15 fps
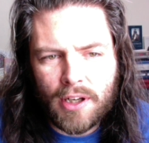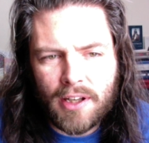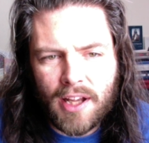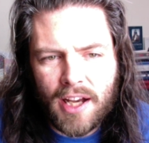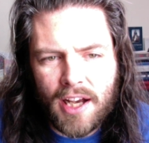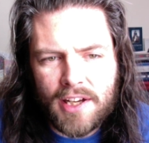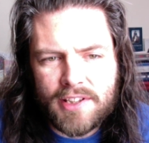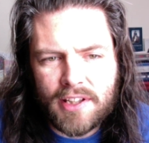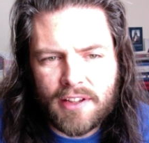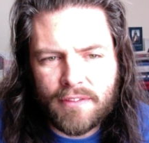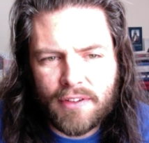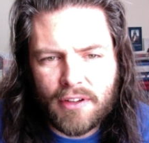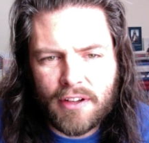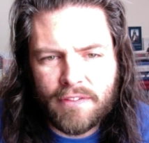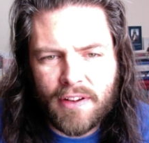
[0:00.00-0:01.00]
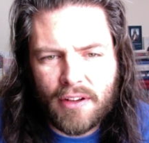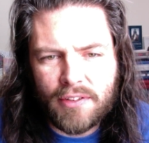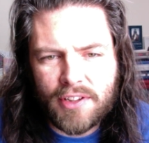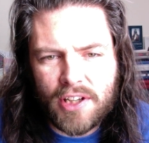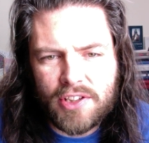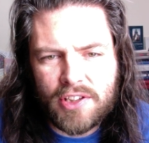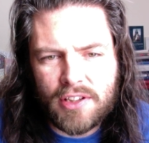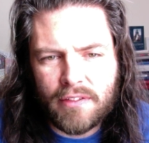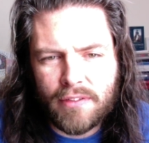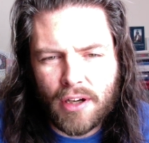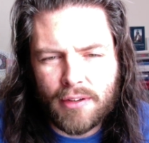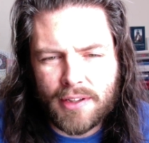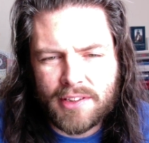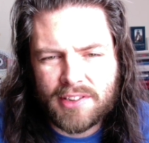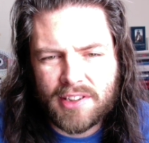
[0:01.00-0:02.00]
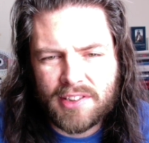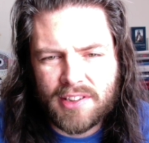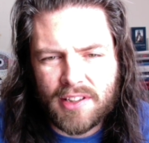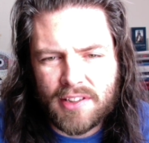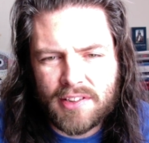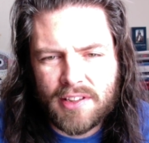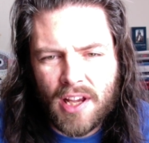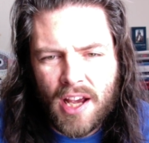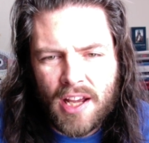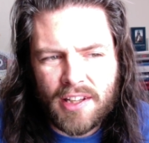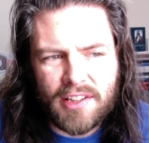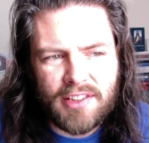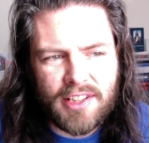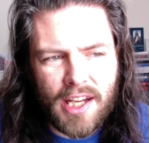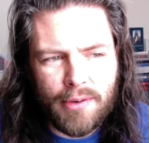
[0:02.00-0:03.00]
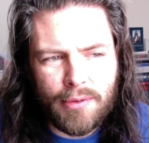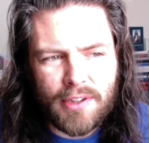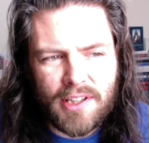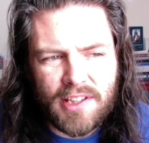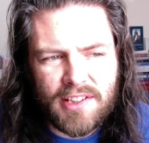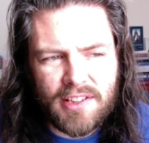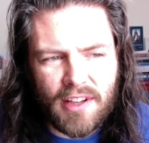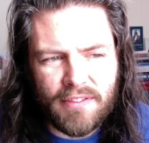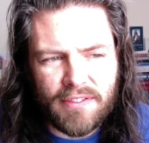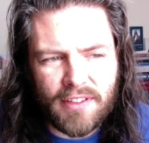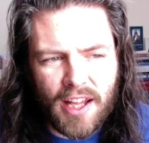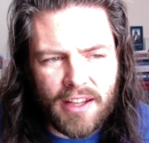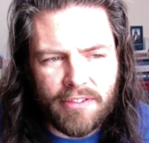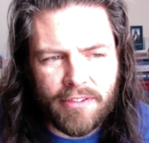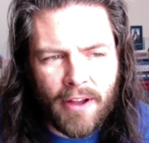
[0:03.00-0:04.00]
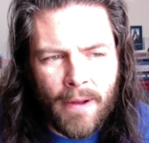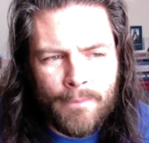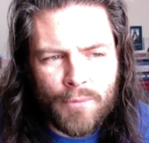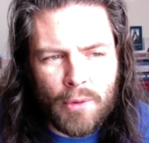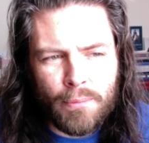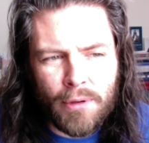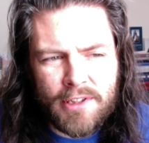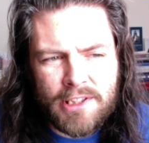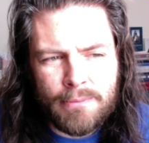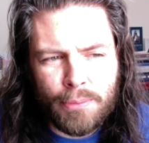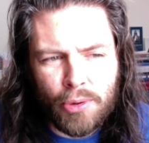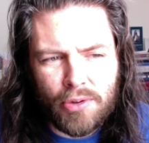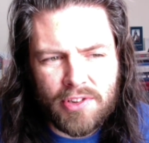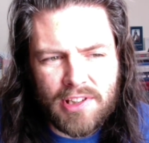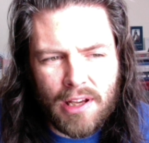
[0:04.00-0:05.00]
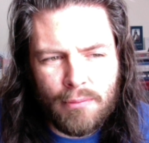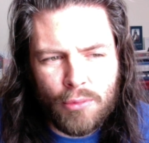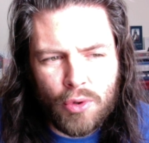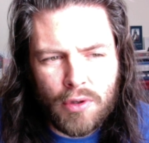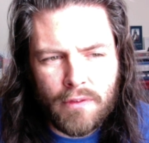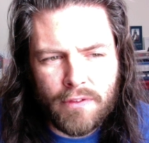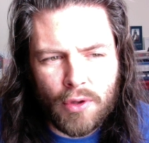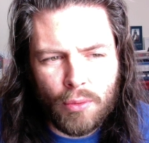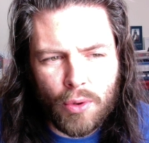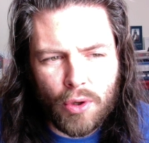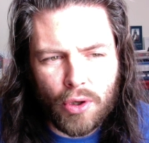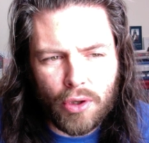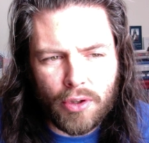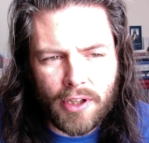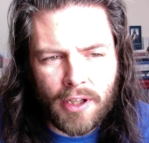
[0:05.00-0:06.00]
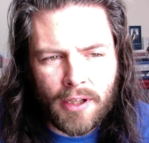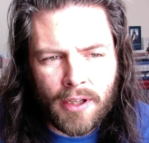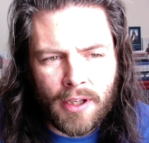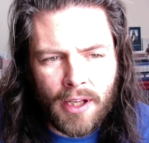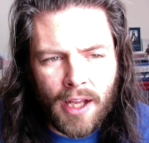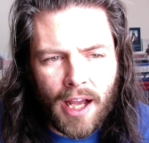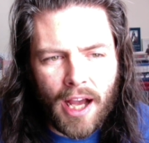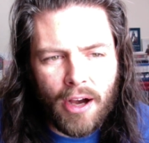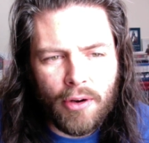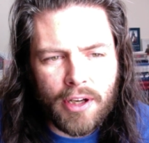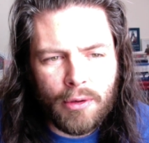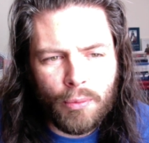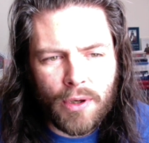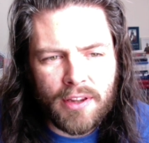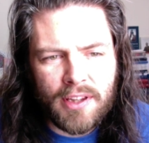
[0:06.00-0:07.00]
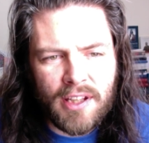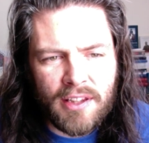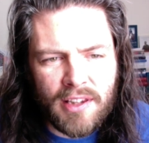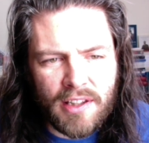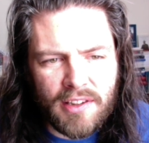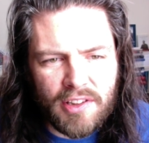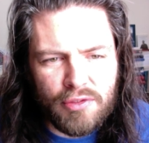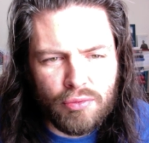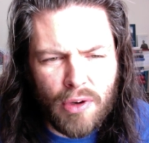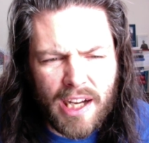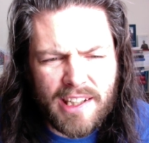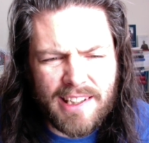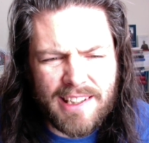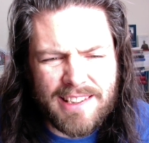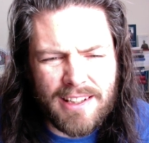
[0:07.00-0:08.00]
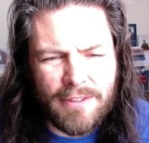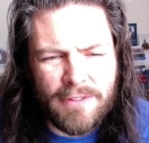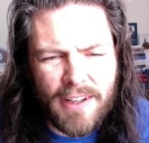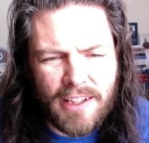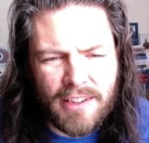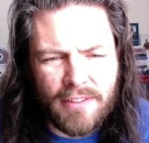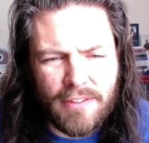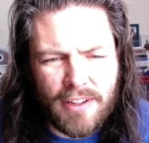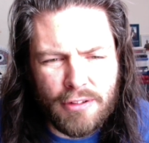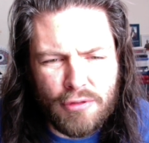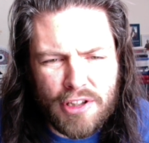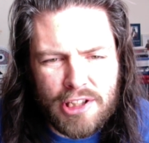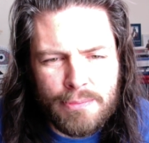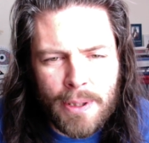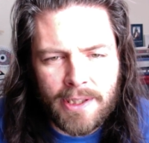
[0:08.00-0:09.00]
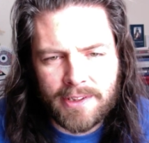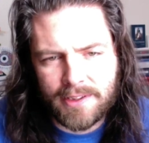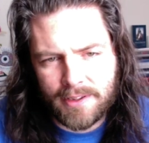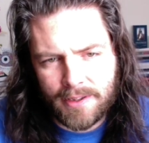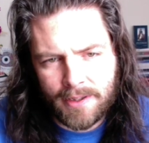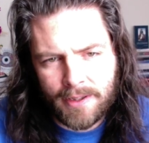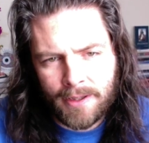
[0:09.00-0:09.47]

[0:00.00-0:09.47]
lies at the very foundation of our existence, the sacredness of life, the principles that move the world, how can we think that this right is effectively respected?